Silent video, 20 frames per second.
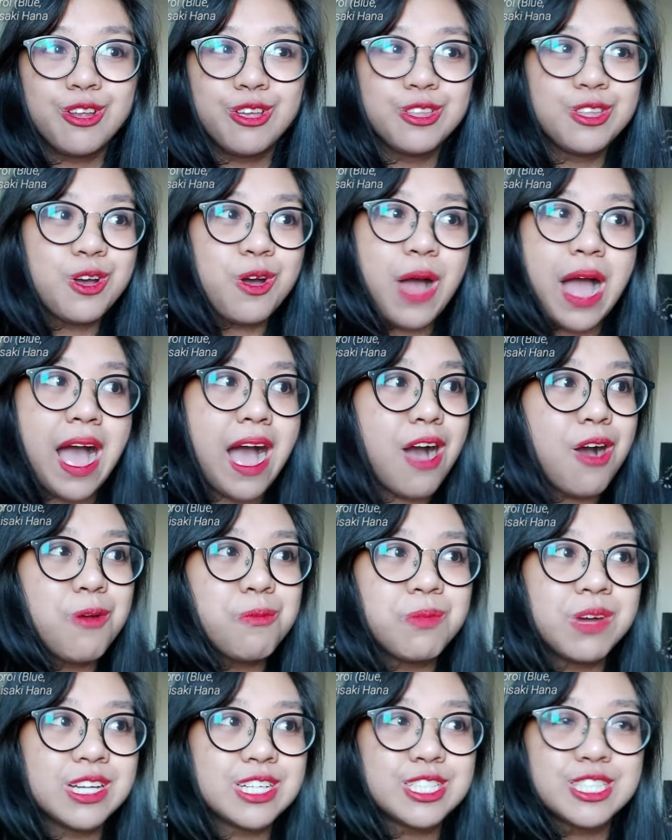you know,
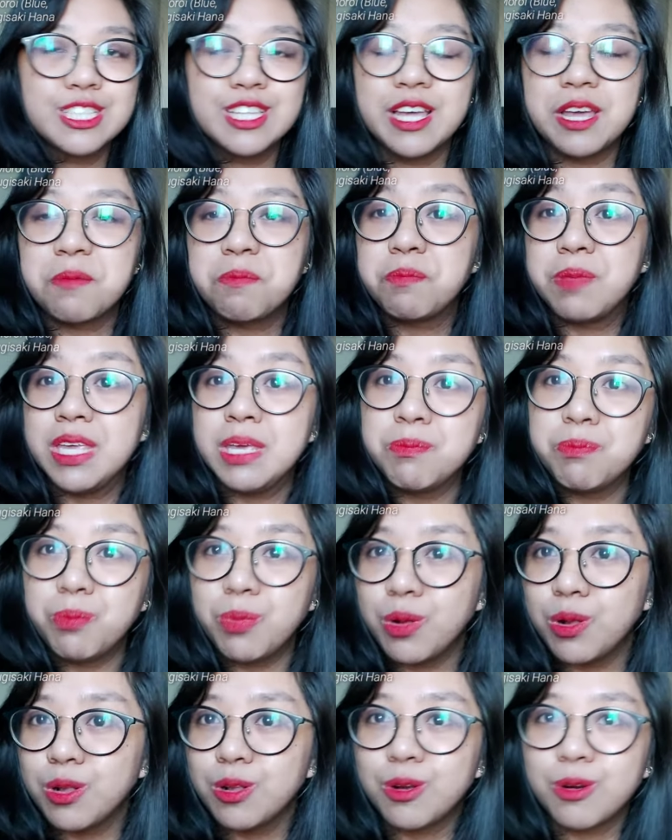how much like
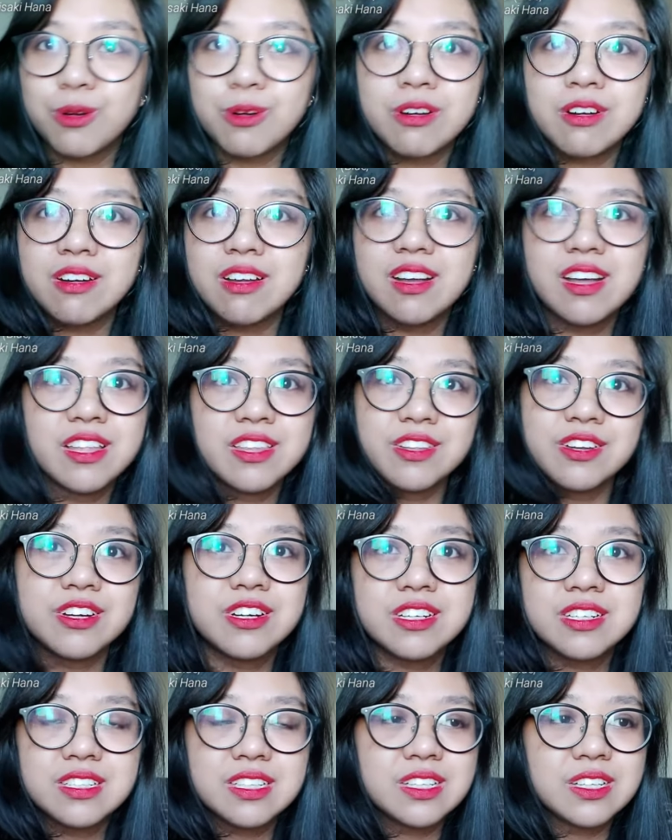people or
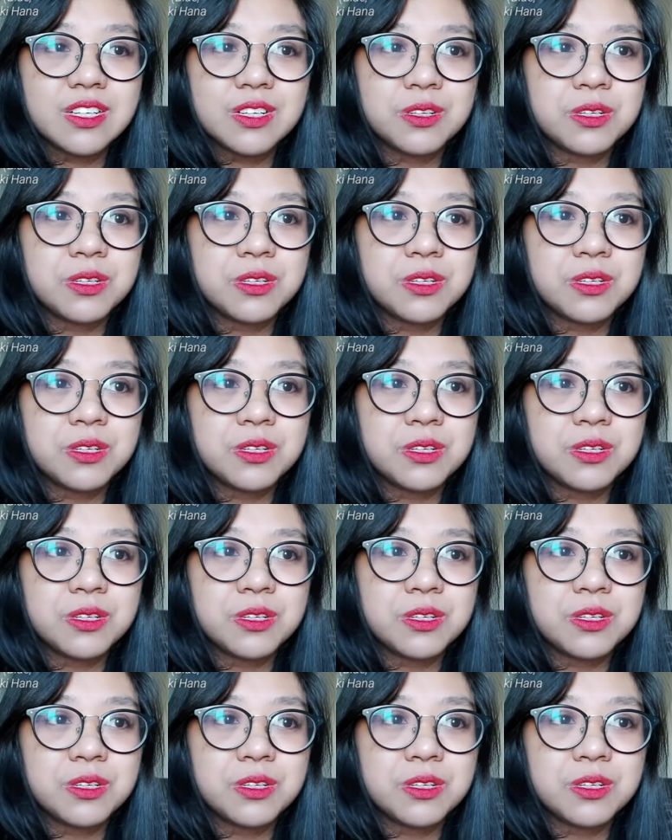other